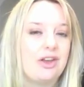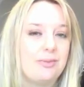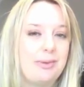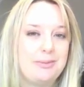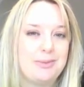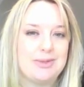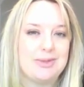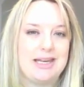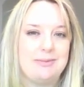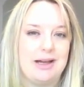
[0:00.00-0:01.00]
other
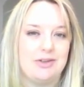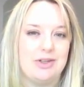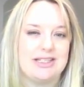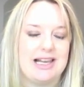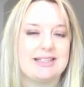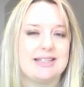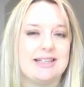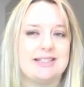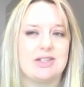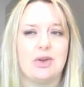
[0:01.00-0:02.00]
people's email newsletters,